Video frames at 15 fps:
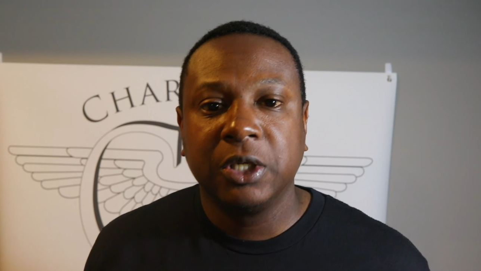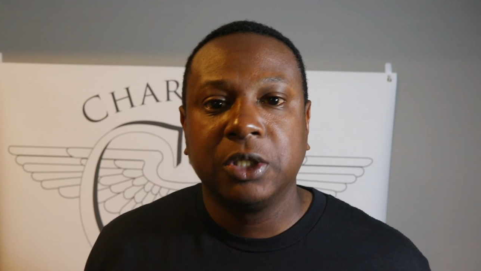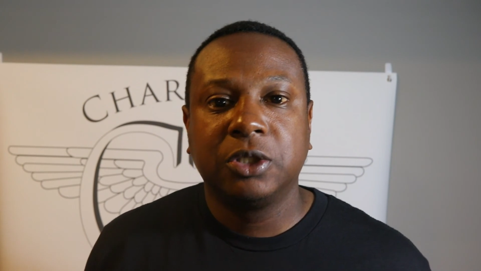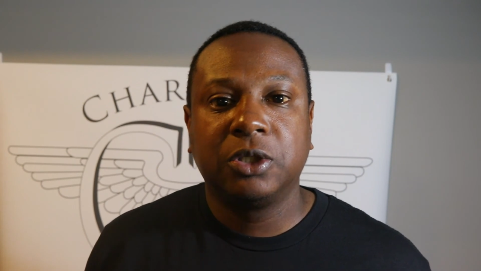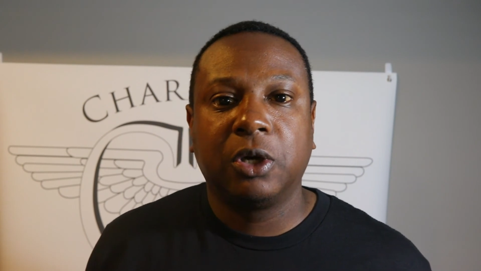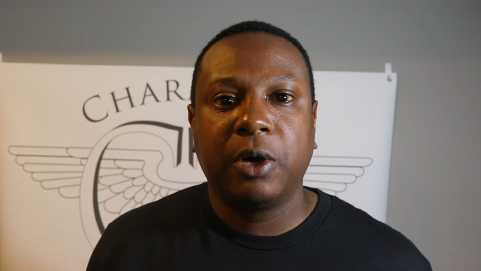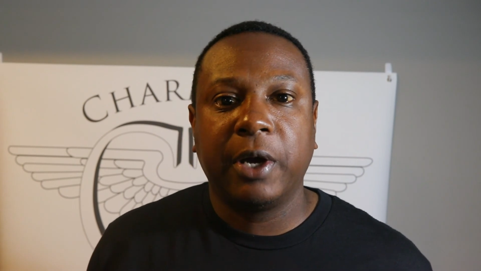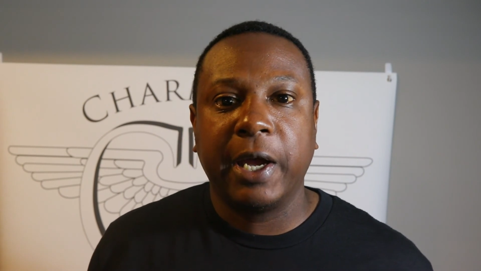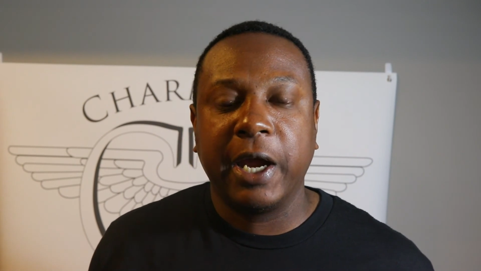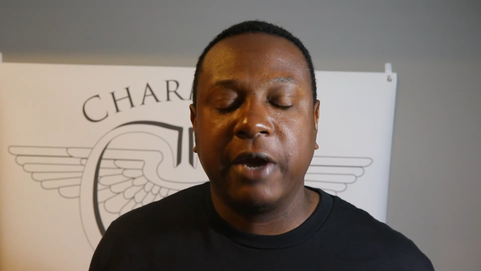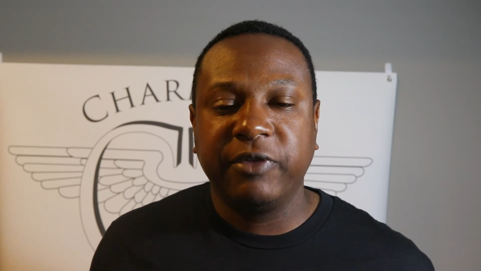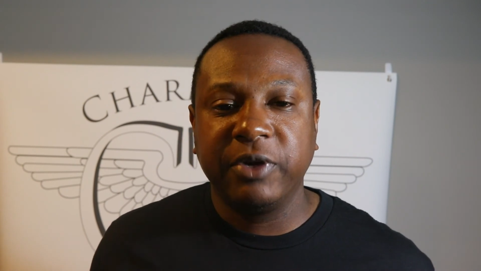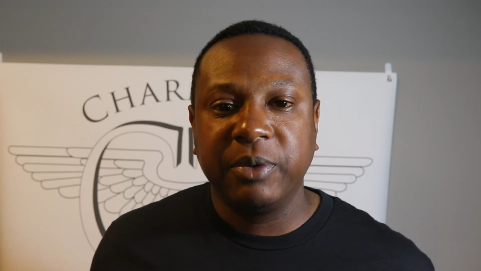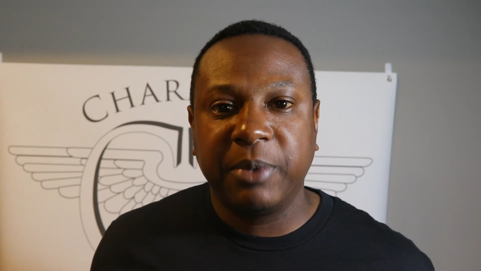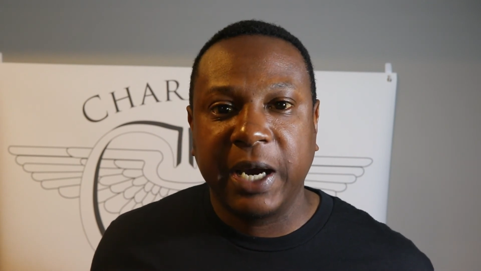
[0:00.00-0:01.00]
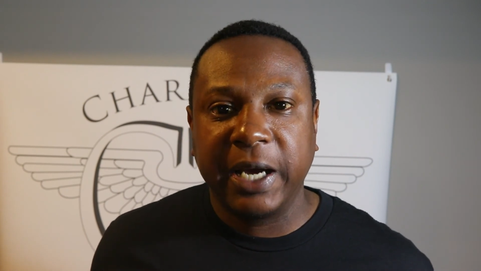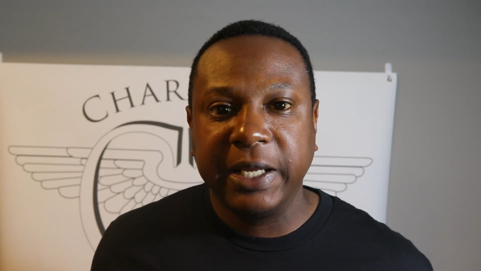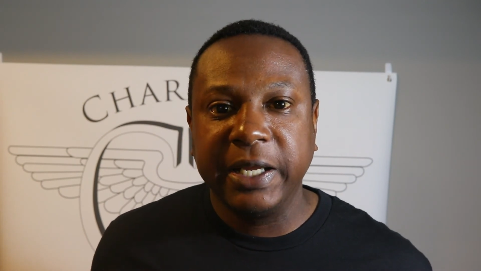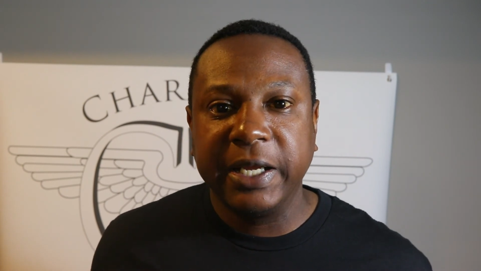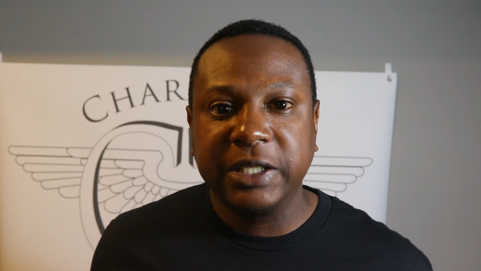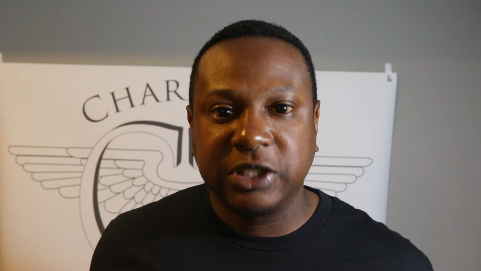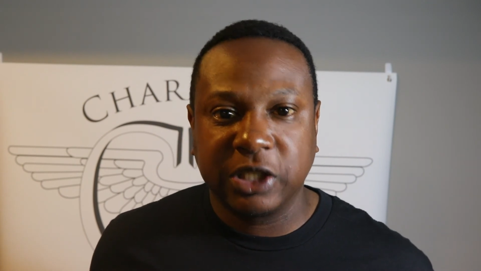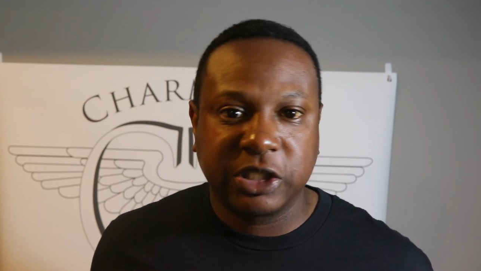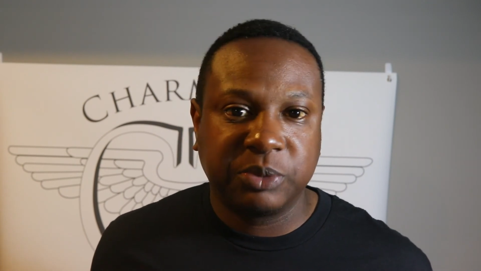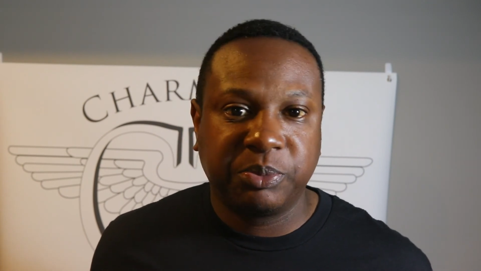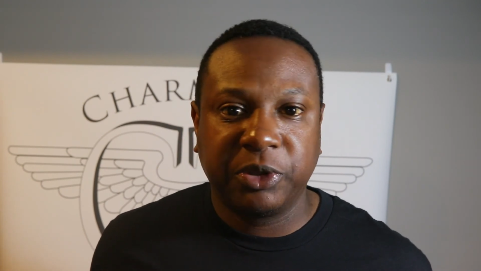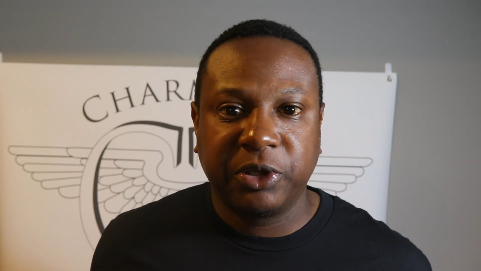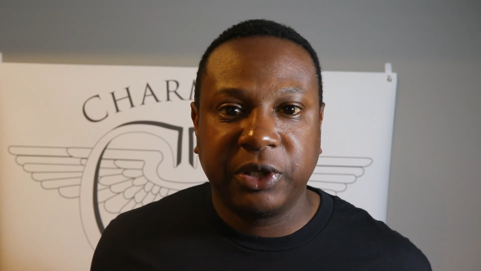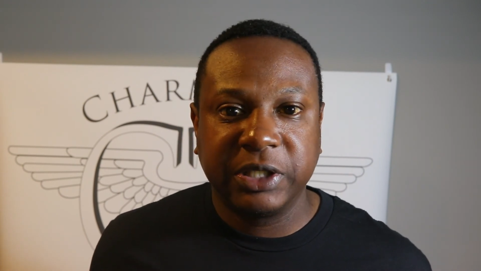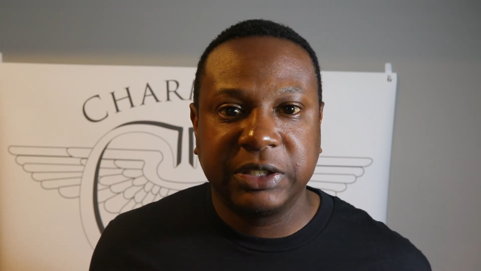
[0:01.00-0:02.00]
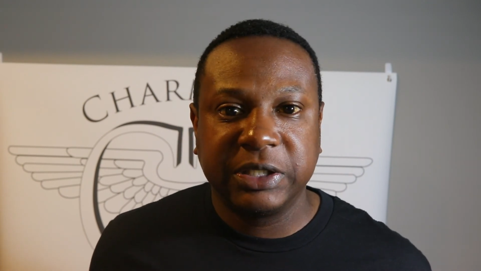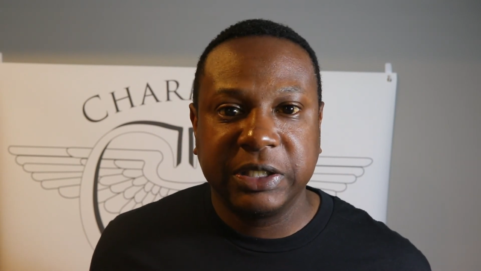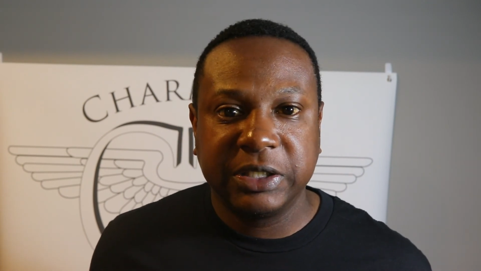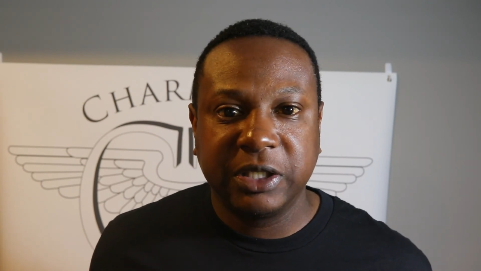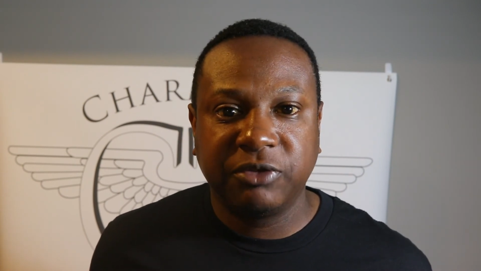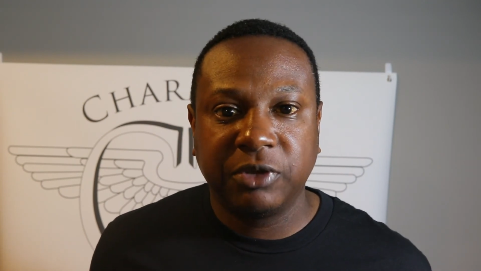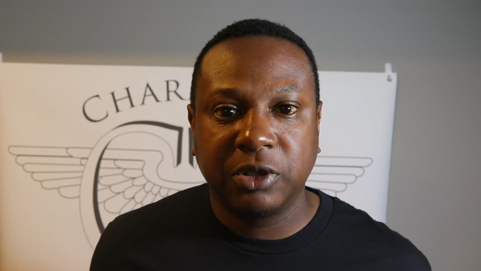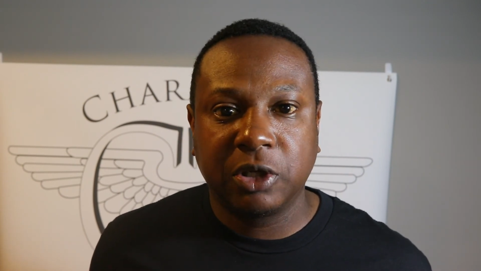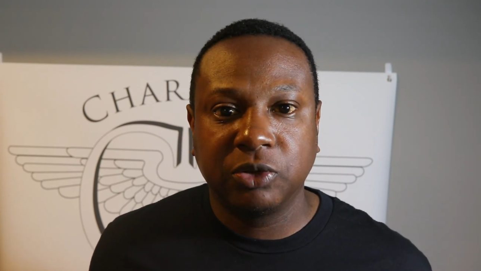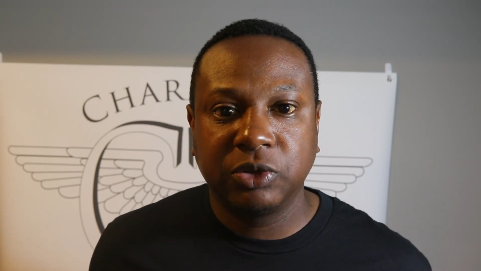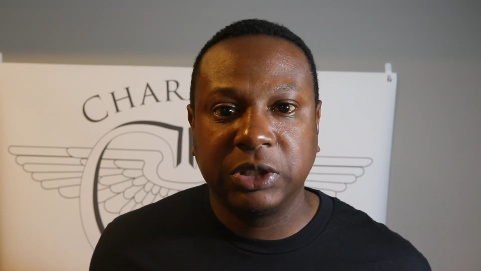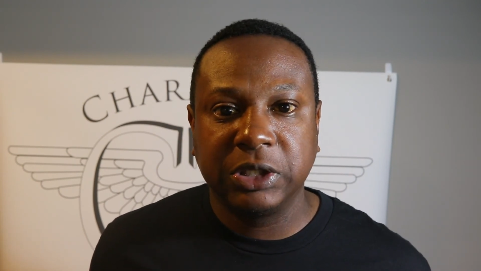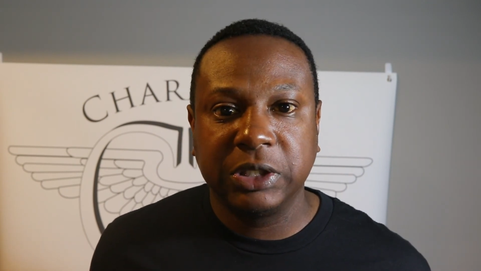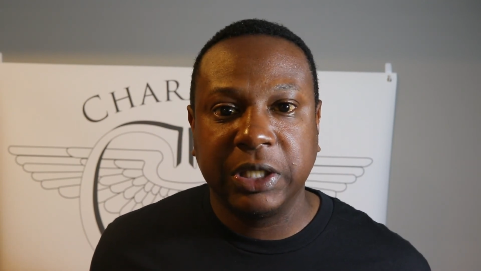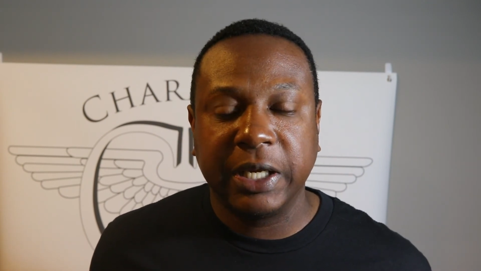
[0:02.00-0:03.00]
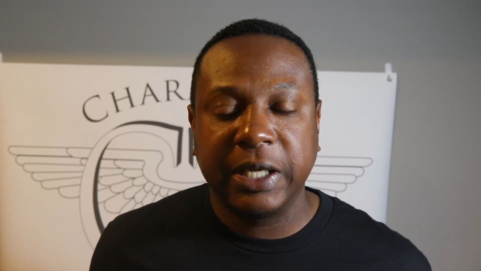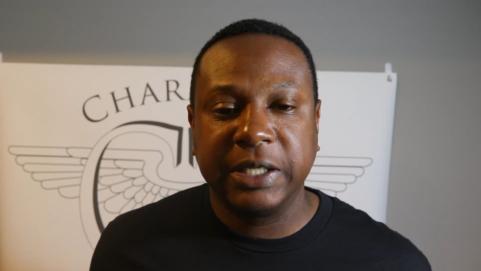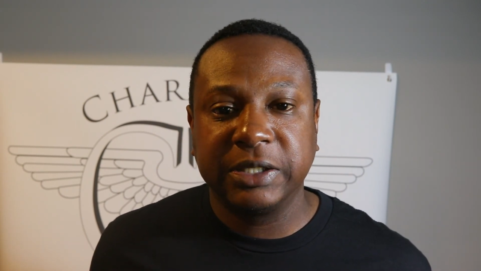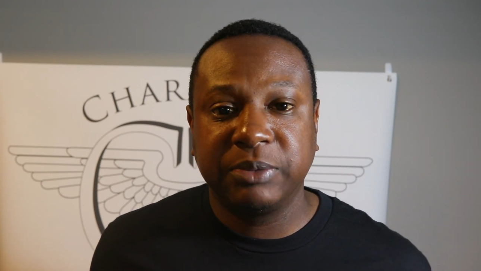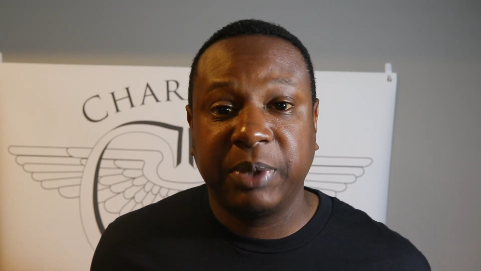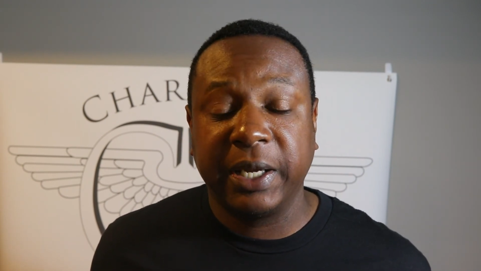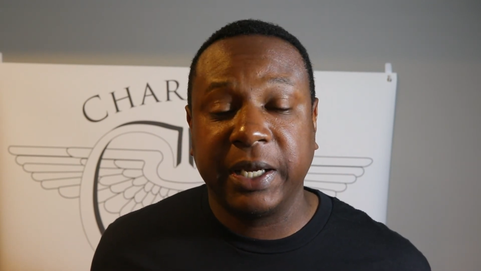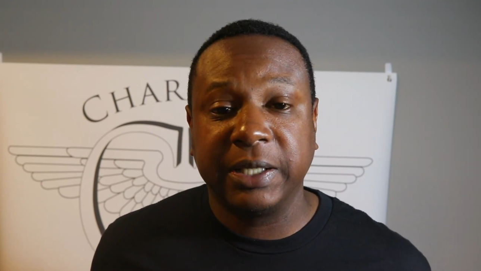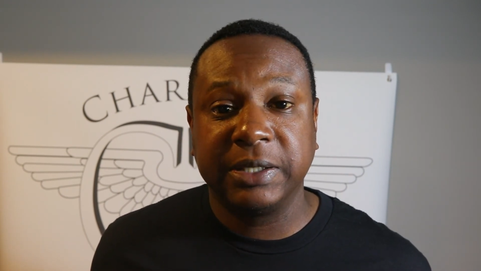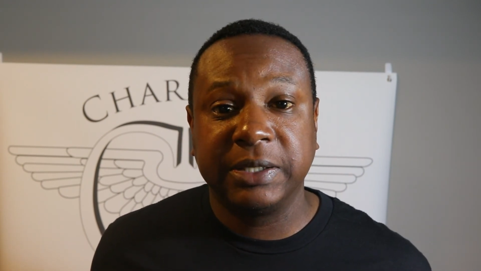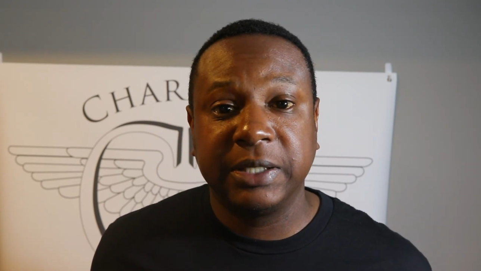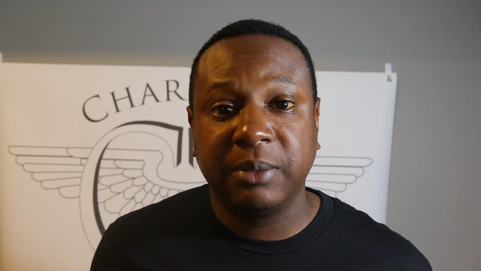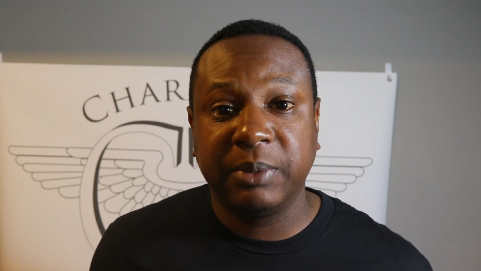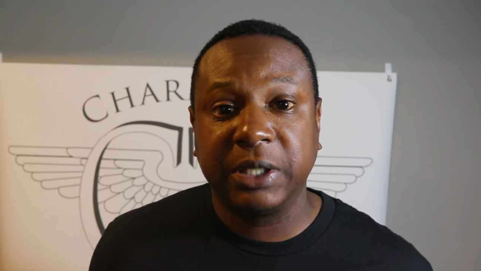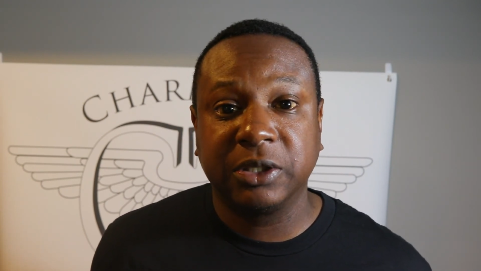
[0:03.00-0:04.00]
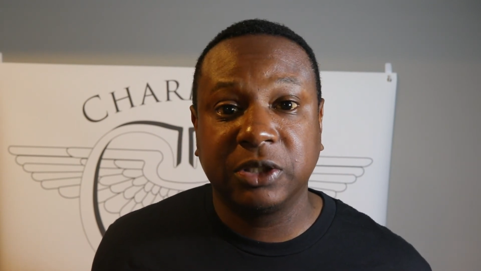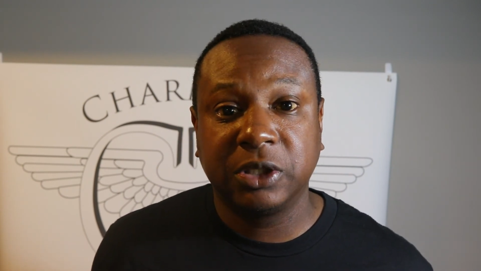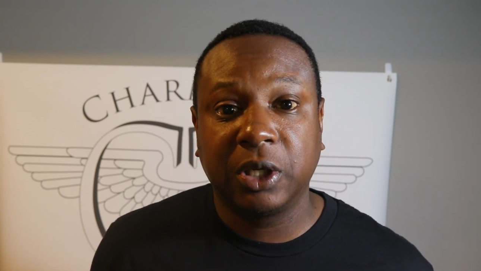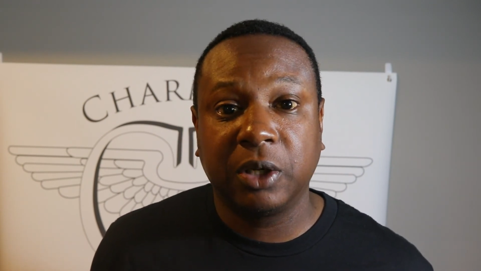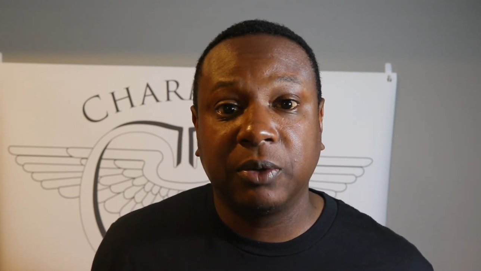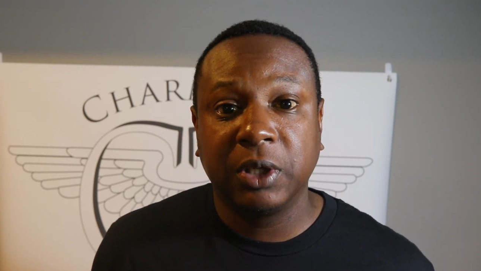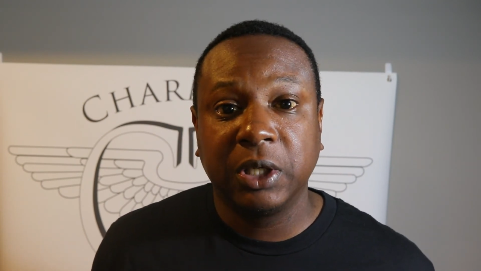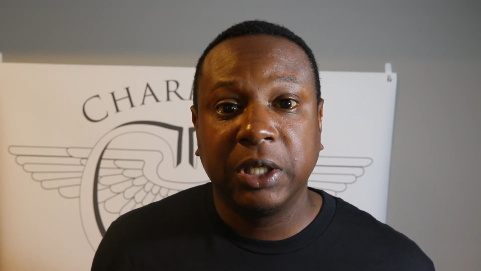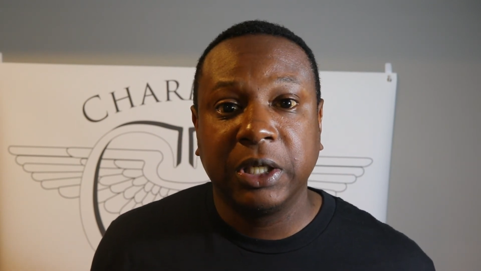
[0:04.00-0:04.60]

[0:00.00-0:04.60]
So everybody is experiencing difficulty in this pandemic. So